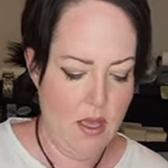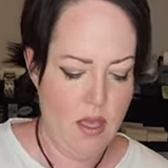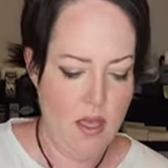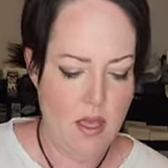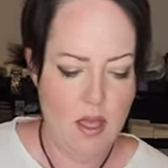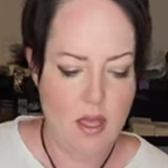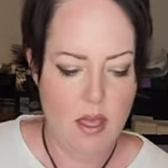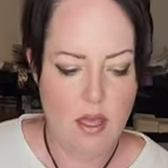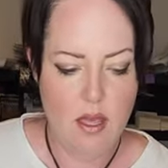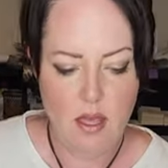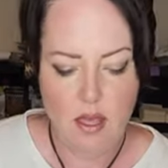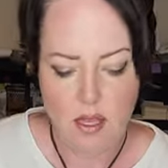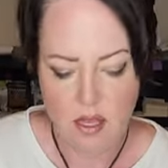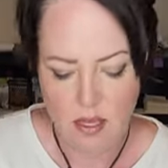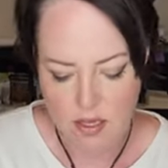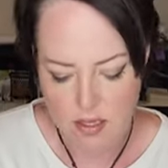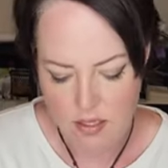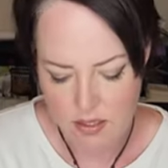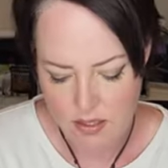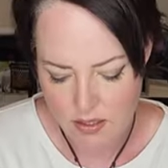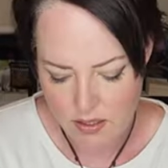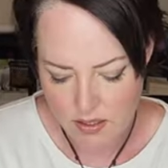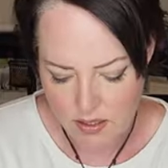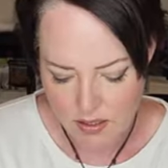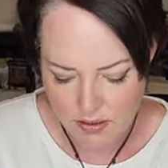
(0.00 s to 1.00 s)

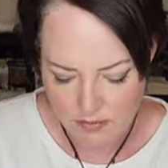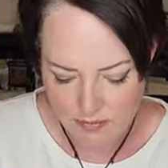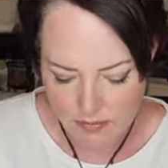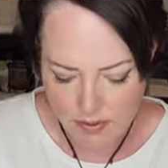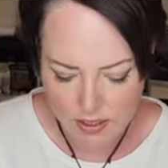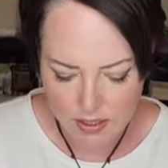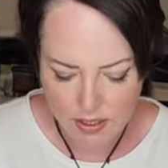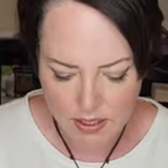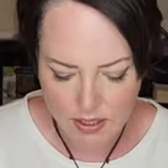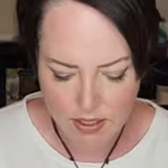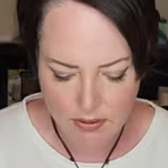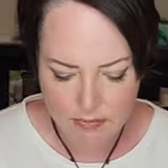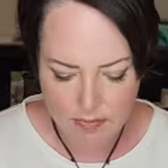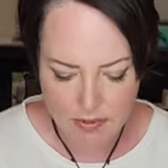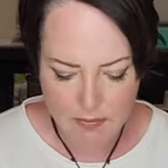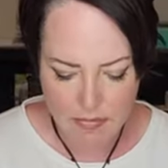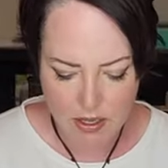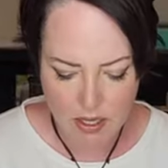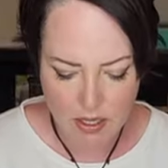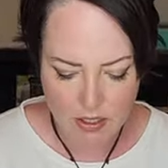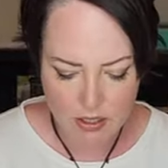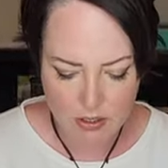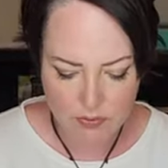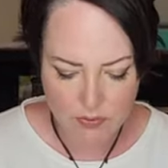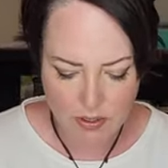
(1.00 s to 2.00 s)
And I'm gonna get my
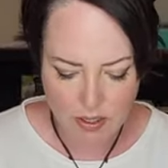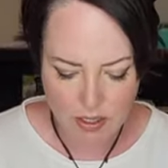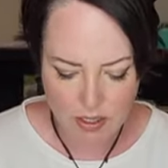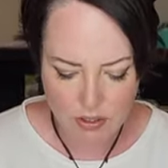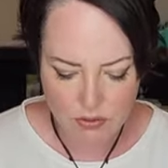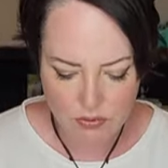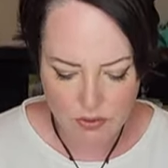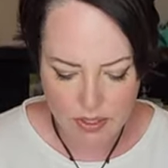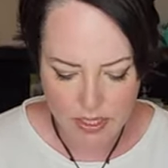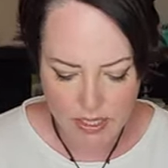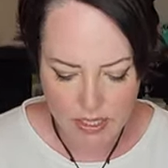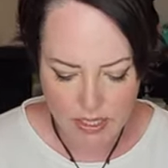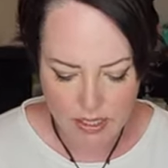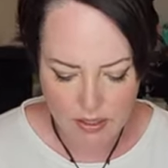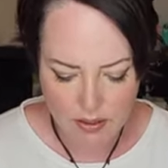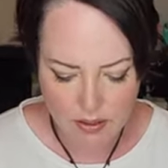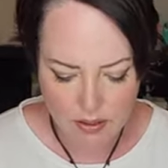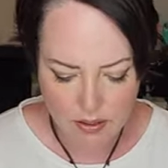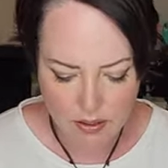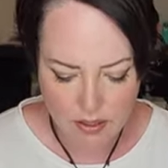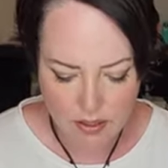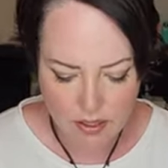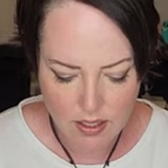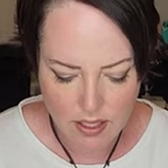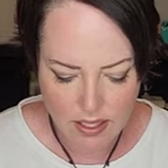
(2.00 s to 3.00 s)
Mod Podge ready
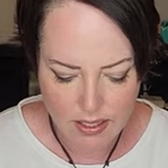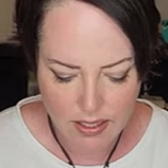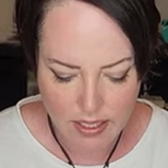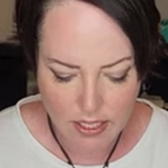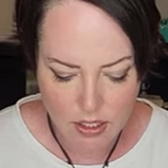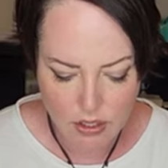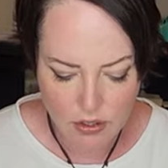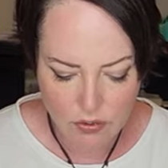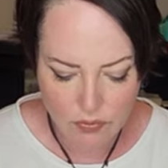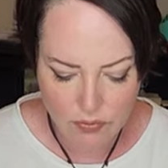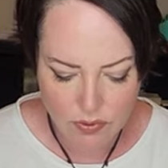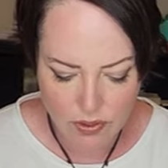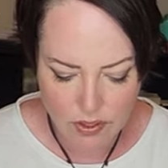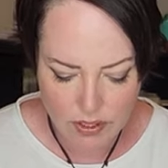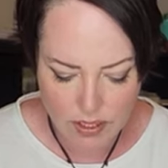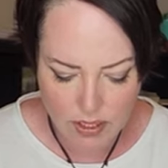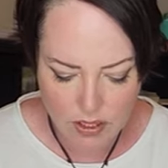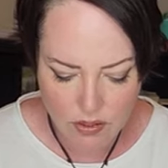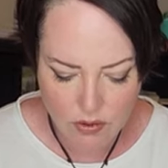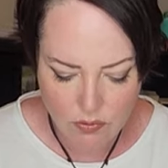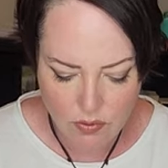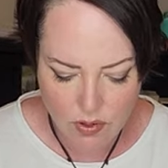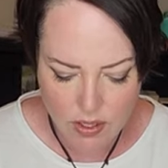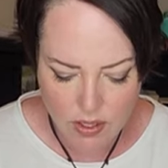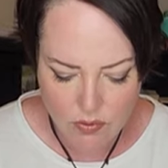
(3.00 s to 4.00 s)
here. Again, you're really
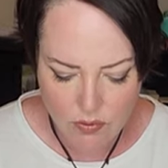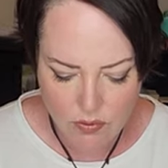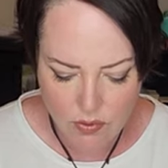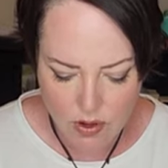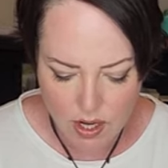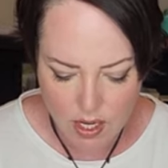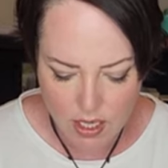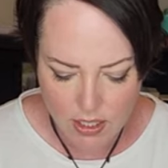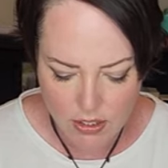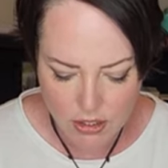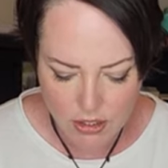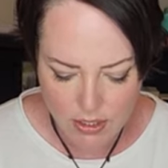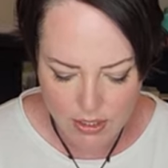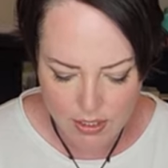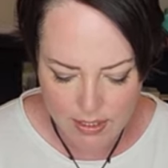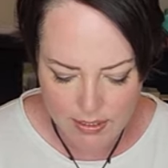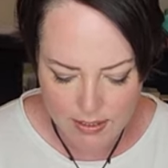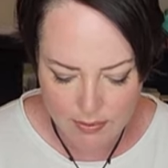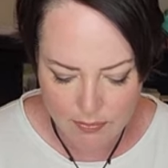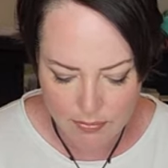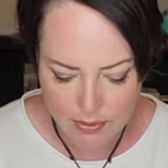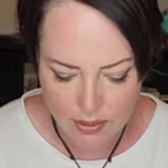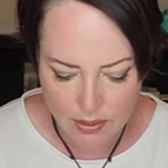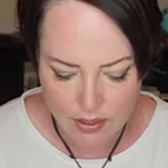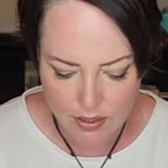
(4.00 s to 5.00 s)
gonna wanna watch
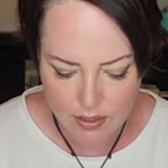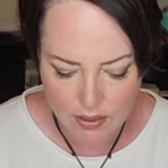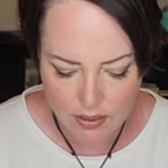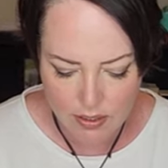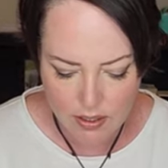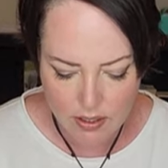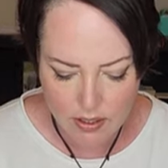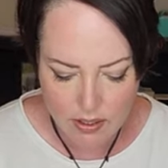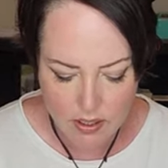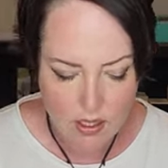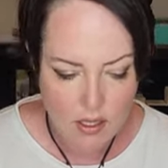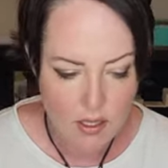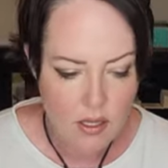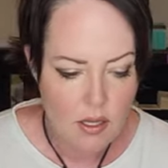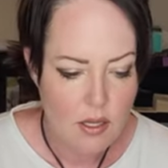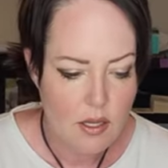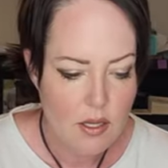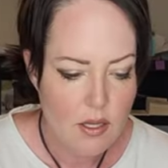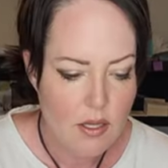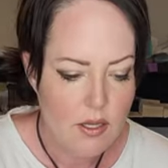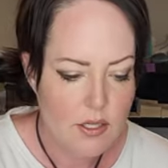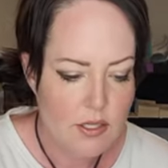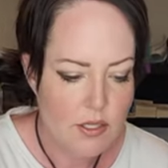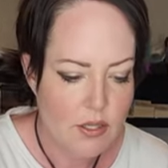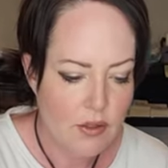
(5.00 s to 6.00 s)
this bark
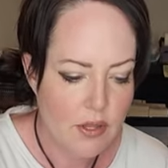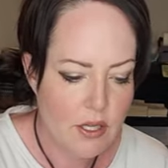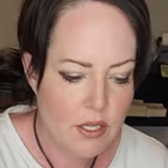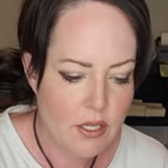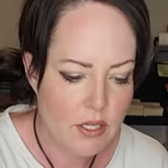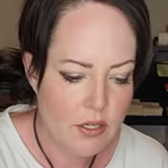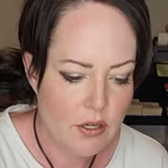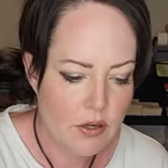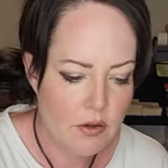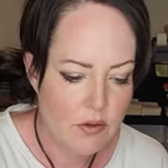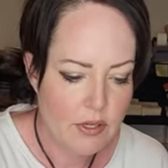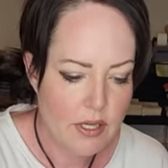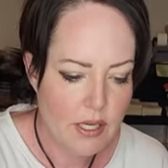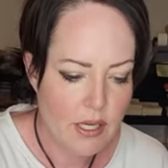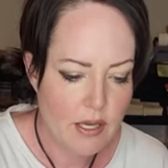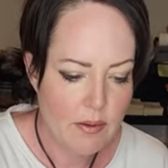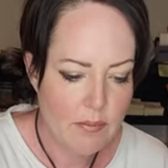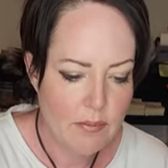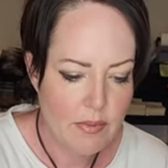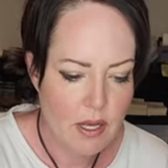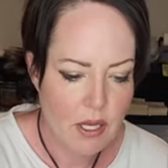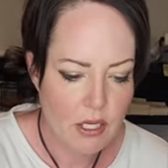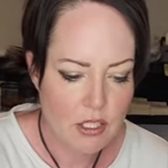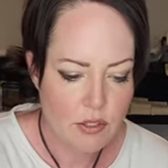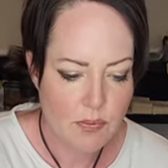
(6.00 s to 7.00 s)
so that you don't get
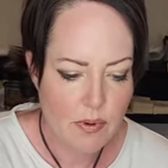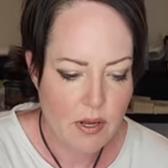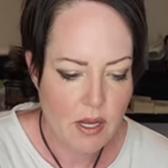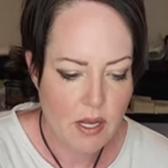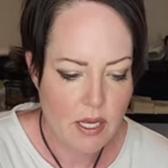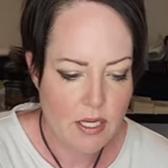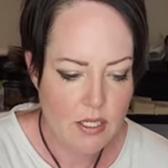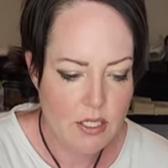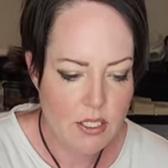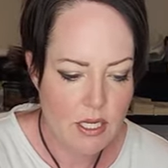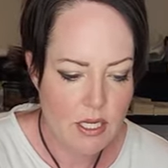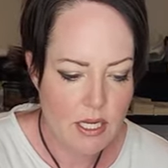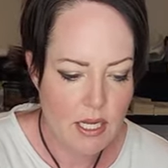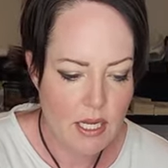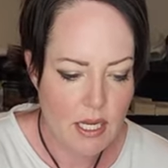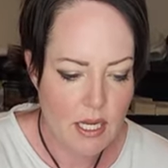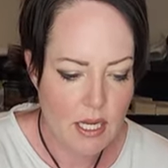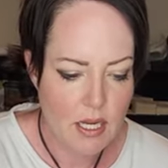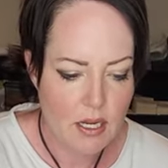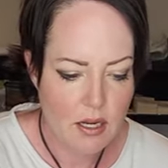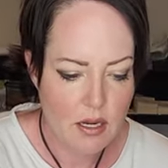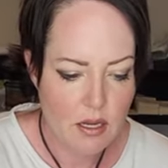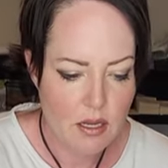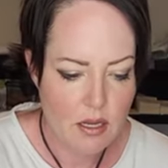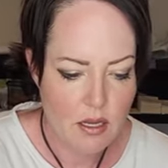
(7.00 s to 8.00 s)
Mod Podge
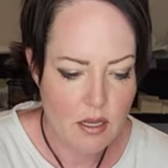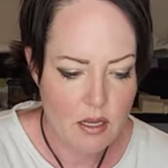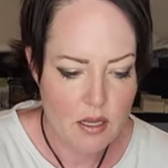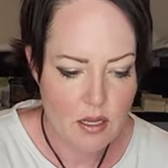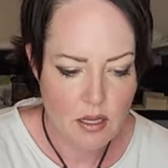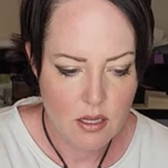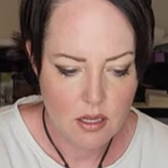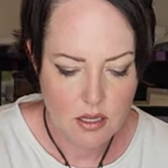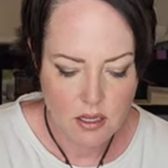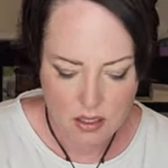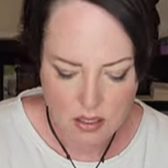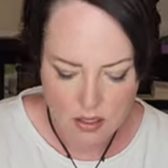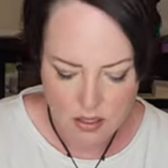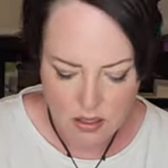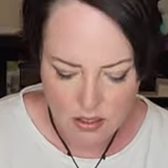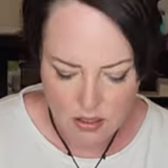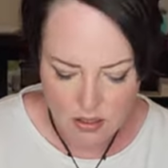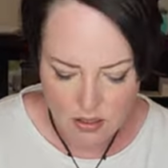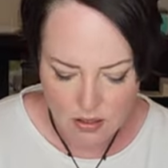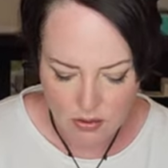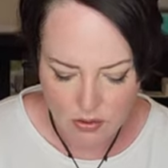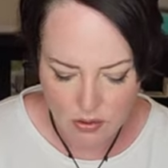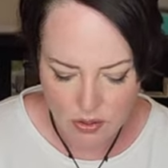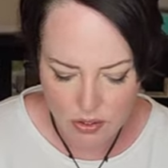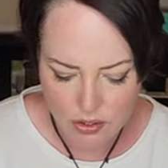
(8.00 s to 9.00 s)
in
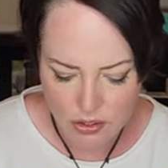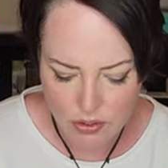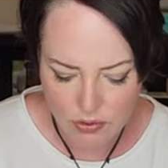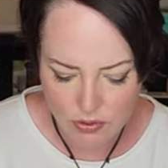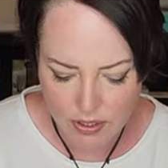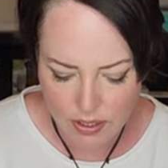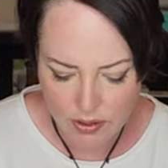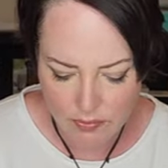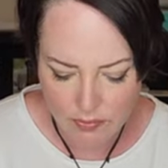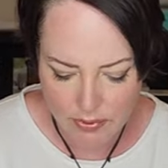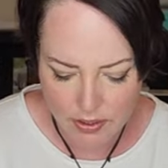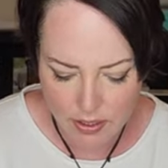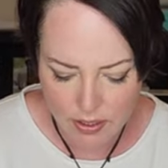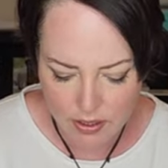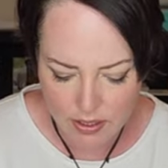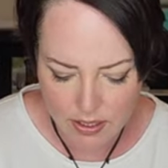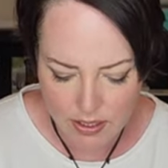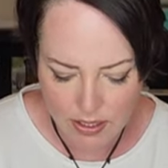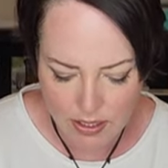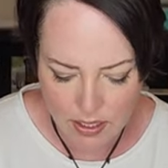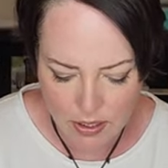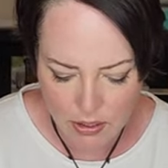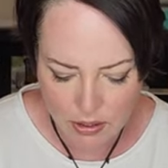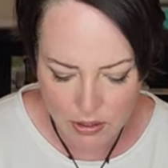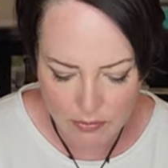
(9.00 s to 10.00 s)
or don't get bark
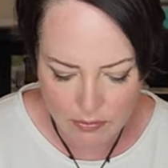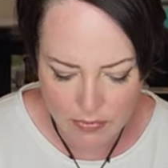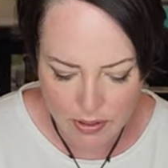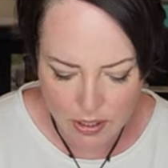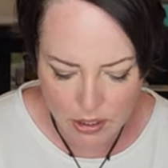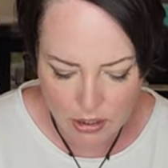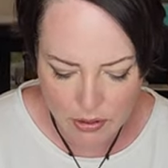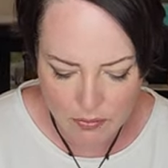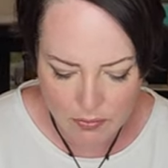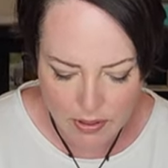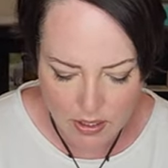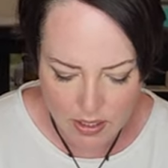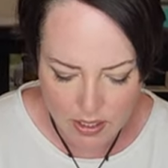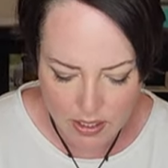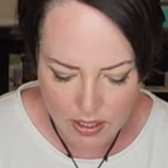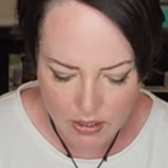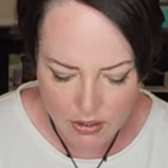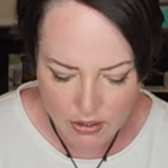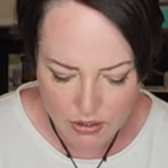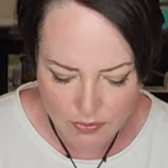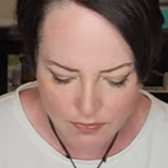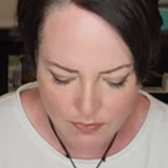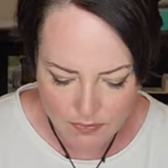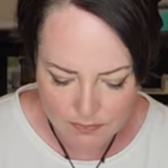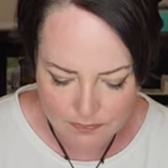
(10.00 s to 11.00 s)
in your Mod Podge,